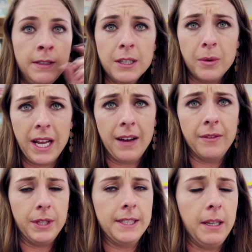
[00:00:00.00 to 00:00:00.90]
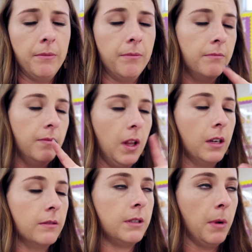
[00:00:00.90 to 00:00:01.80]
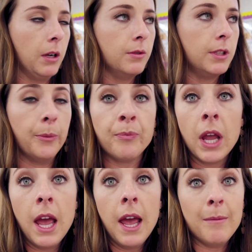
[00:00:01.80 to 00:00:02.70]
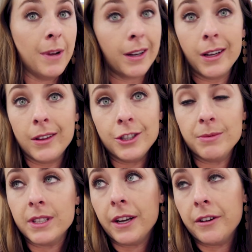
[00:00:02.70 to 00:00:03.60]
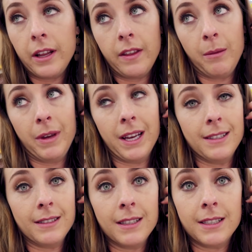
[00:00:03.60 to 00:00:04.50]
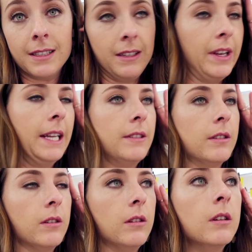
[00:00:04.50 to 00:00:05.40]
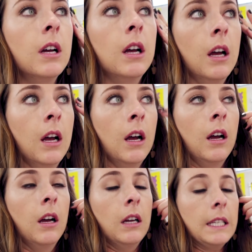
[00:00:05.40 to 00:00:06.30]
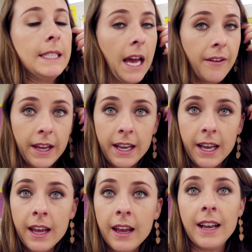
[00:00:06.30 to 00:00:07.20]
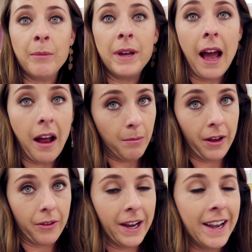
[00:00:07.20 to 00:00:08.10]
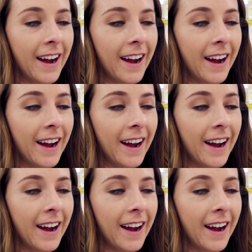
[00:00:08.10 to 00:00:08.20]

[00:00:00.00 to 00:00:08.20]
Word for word: I don't want to have it with the same vlog tomorrow. So I'm not going to go to the gym tonight or anything because this doesn't even end till 7 and I'm like out of breath right